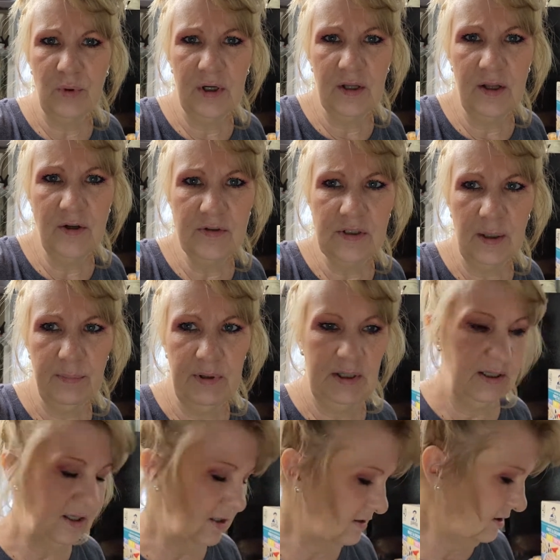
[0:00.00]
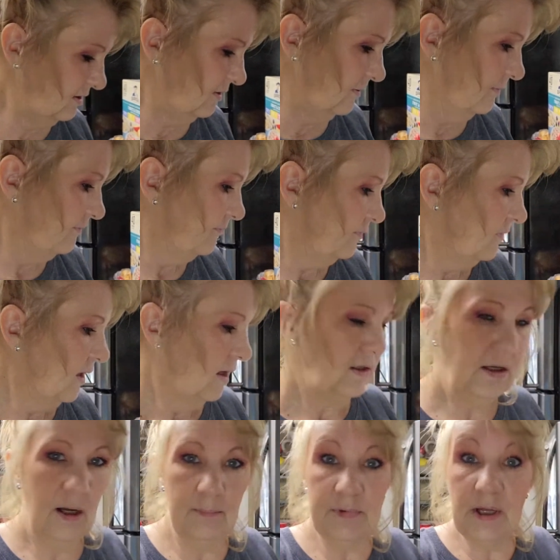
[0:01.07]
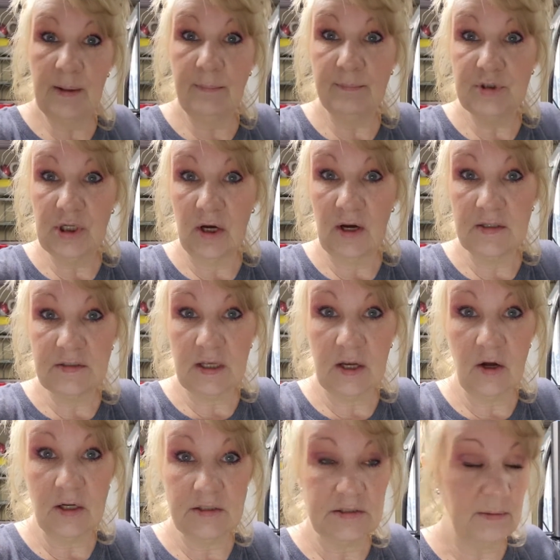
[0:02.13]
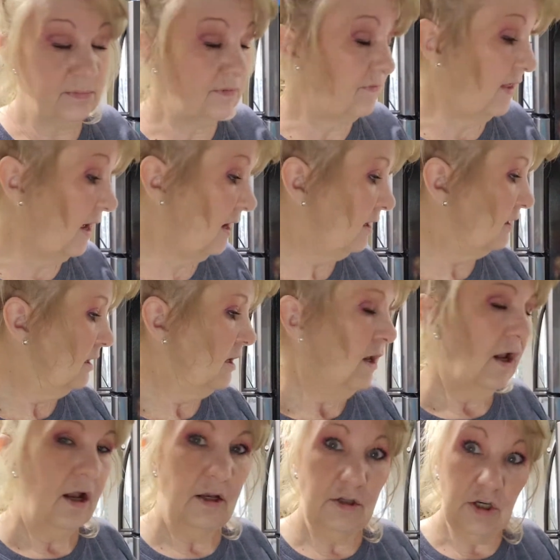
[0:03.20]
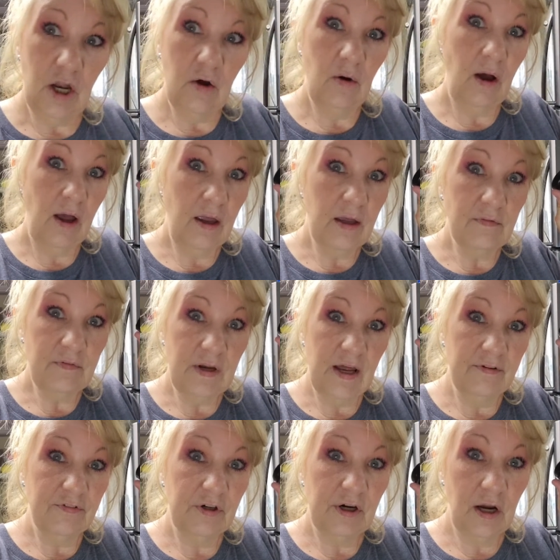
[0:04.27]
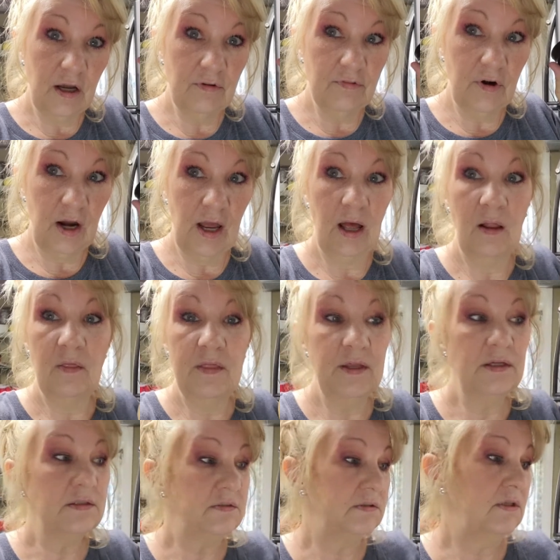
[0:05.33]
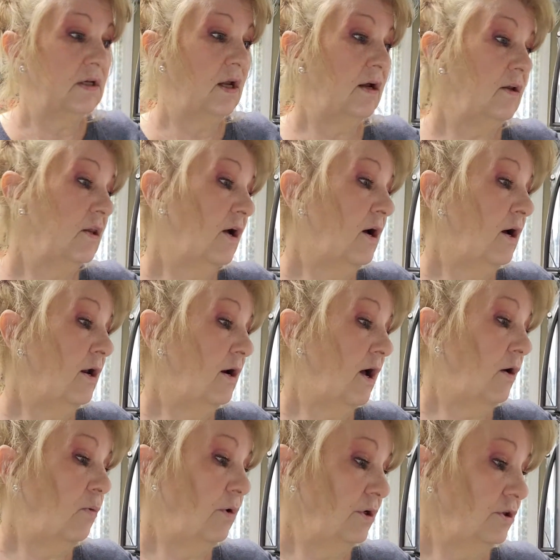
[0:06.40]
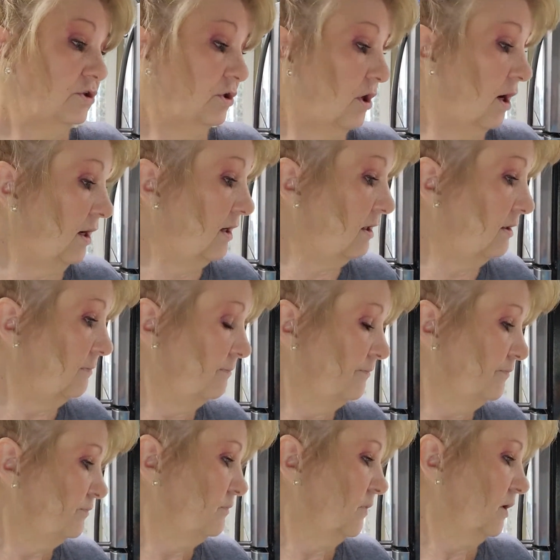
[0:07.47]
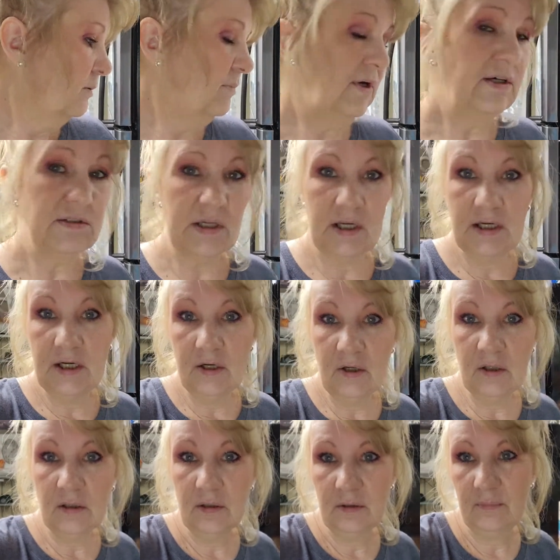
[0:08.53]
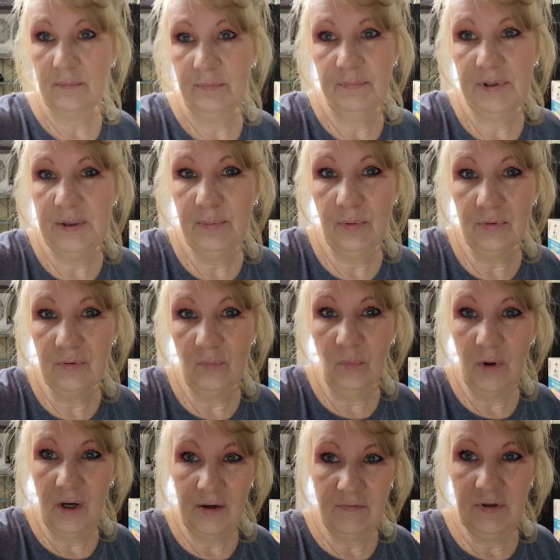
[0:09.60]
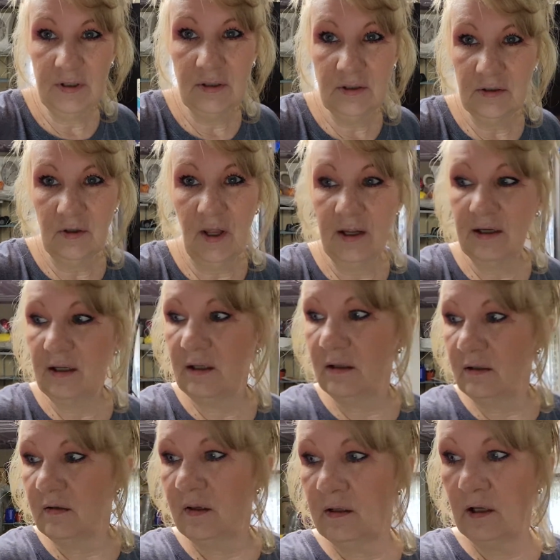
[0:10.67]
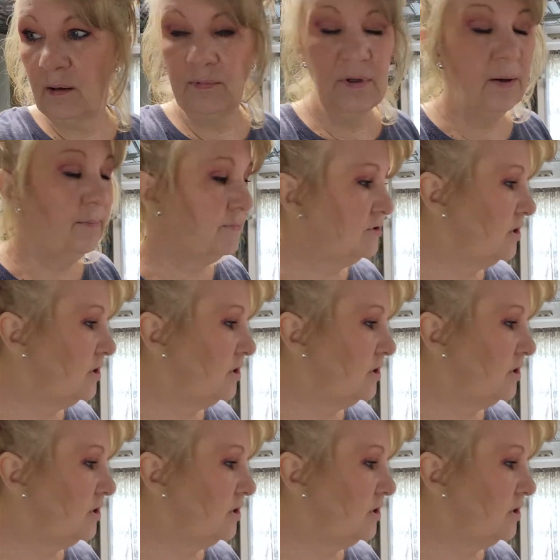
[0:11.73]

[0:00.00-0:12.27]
one of those up and eat it too yum yum sauce i got some of that and you know i have never ever had this and i thought i want to try it because I hear people raving and liking the yum yum